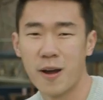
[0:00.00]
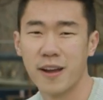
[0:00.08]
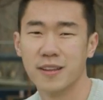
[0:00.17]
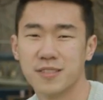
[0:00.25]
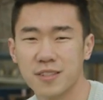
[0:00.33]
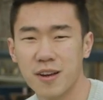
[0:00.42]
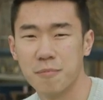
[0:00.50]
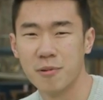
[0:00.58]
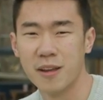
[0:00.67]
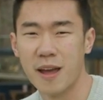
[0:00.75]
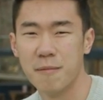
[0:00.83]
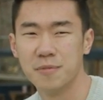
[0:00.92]
why it's uh,
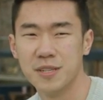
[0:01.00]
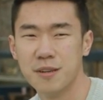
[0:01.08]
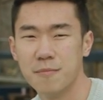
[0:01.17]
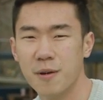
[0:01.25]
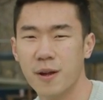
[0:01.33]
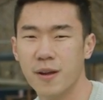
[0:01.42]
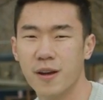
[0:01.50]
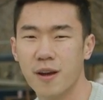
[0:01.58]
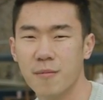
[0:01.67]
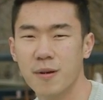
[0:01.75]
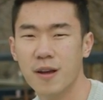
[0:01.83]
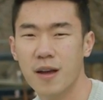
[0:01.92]
pretty empty. But
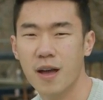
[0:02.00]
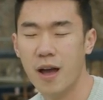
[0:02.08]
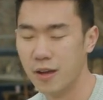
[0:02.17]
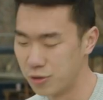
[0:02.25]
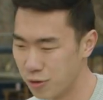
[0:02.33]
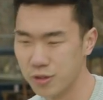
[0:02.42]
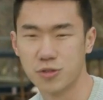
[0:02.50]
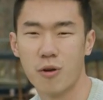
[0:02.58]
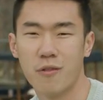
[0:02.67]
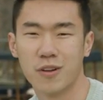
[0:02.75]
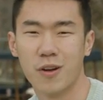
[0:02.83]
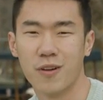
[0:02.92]
um, as soon as
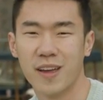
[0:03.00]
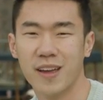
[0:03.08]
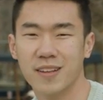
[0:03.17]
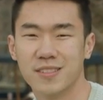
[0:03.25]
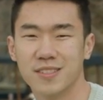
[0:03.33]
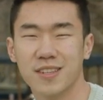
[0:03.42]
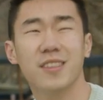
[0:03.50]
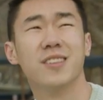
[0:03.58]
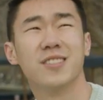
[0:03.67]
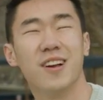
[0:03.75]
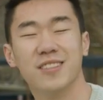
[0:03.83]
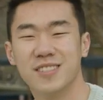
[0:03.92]
12 o'clock hits and the
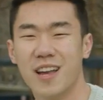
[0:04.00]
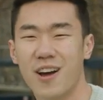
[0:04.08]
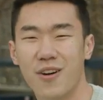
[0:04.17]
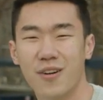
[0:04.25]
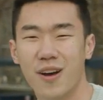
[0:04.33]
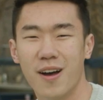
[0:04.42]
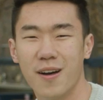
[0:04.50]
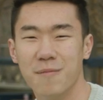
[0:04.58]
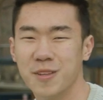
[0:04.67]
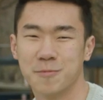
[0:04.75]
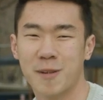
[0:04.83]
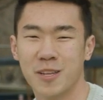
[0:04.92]
sun's out,
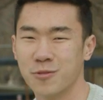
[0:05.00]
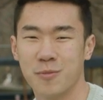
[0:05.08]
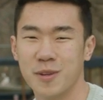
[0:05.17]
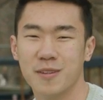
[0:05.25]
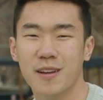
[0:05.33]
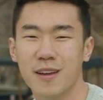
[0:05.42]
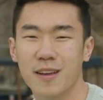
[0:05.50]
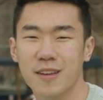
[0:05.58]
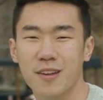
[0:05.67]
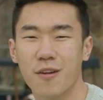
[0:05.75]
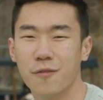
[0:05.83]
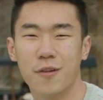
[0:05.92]
um, this place will be
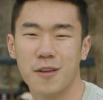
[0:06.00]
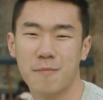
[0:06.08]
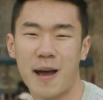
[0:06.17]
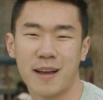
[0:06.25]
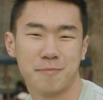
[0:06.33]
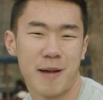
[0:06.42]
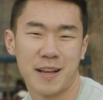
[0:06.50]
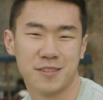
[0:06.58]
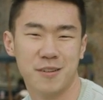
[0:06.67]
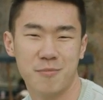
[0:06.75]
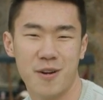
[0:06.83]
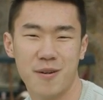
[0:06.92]
you know, fully packed, packed
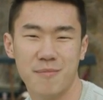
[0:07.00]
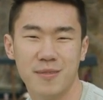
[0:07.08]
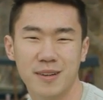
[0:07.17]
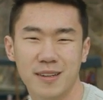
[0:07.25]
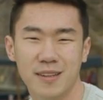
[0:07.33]
to the brim.